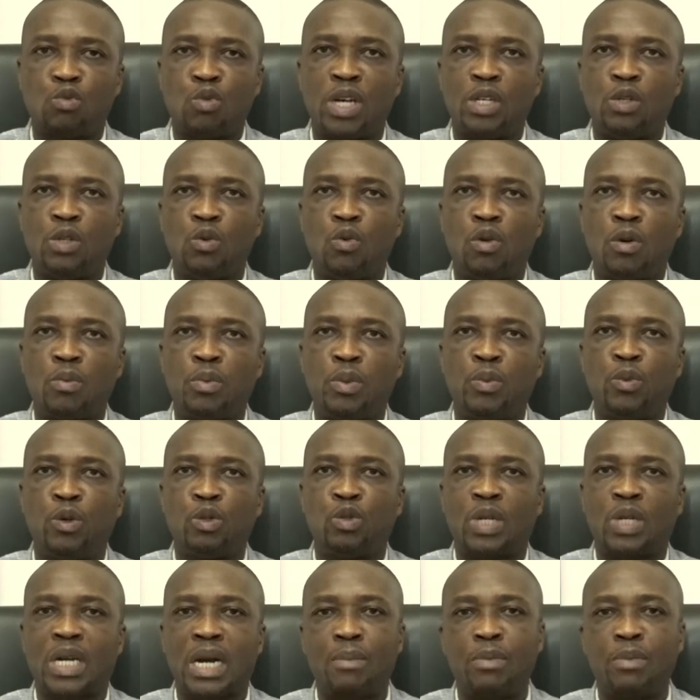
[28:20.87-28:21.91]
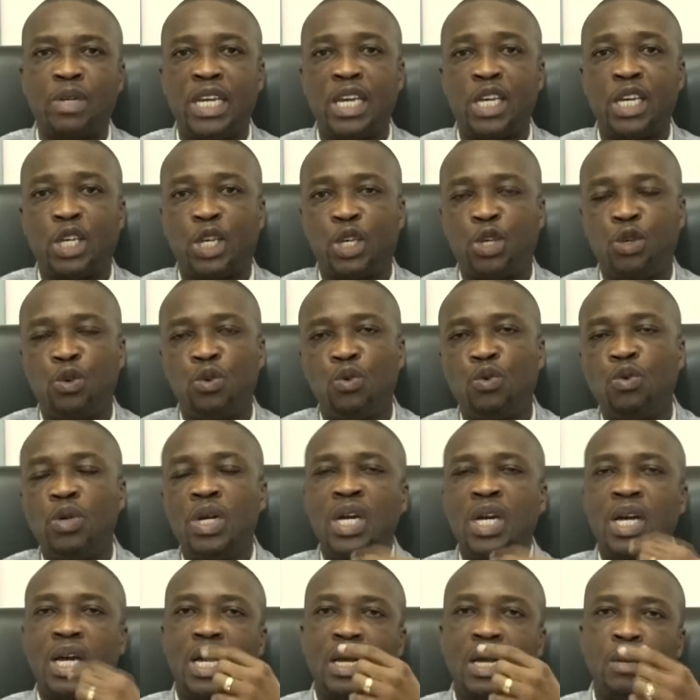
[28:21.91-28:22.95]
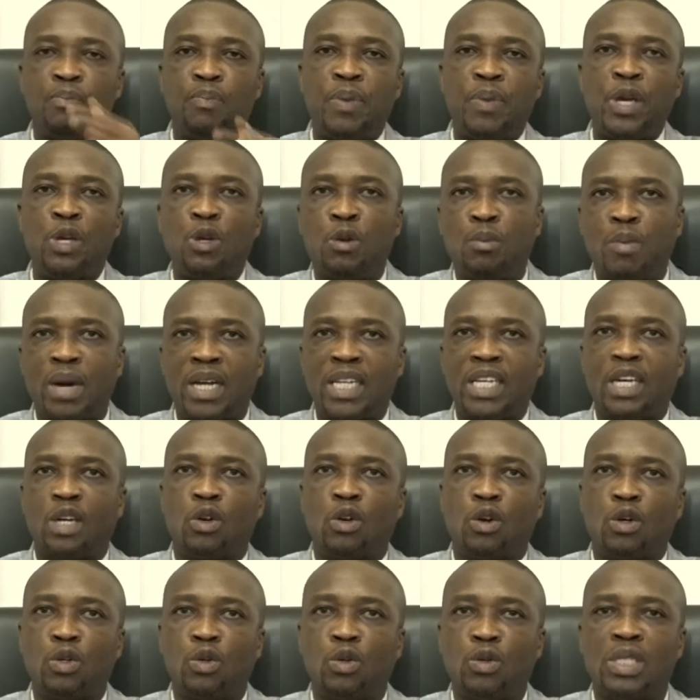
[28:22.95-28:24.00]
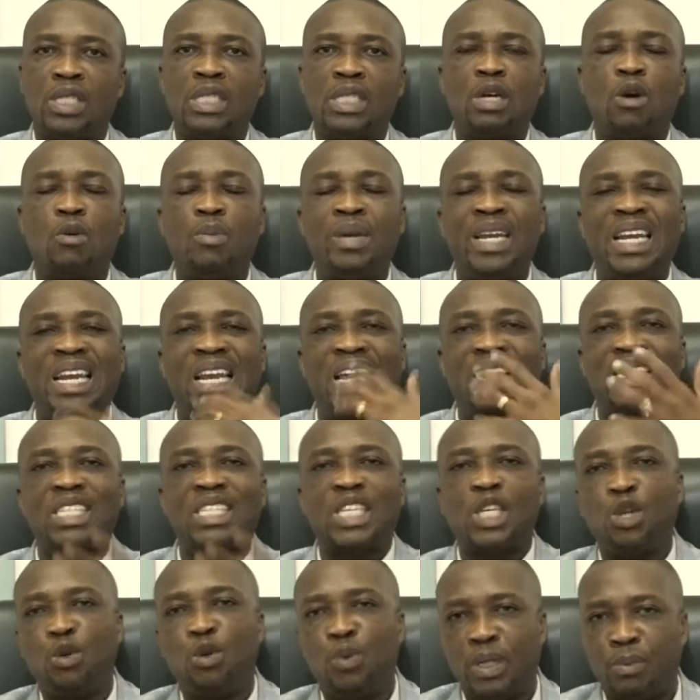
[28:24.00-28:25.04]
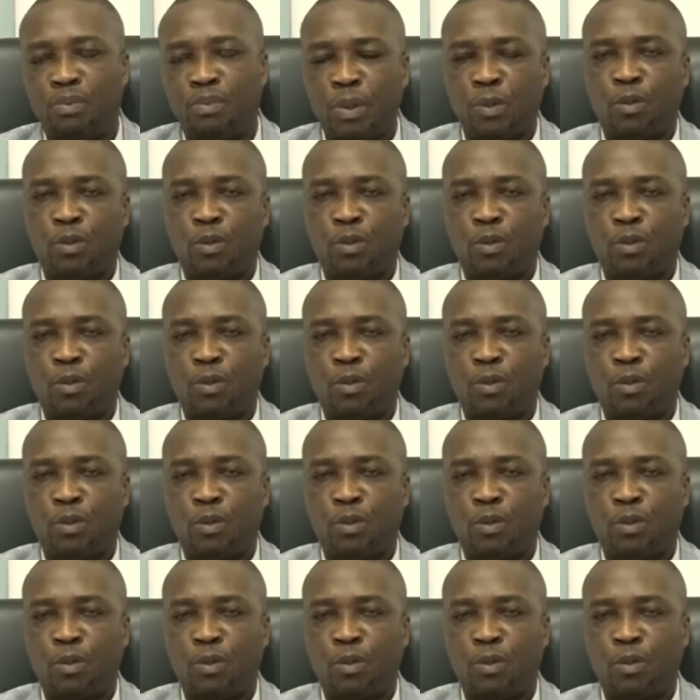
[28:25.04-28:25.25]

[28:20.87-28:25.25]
where you want people to come in and queue and pay you money and all those things, there will be less queuing.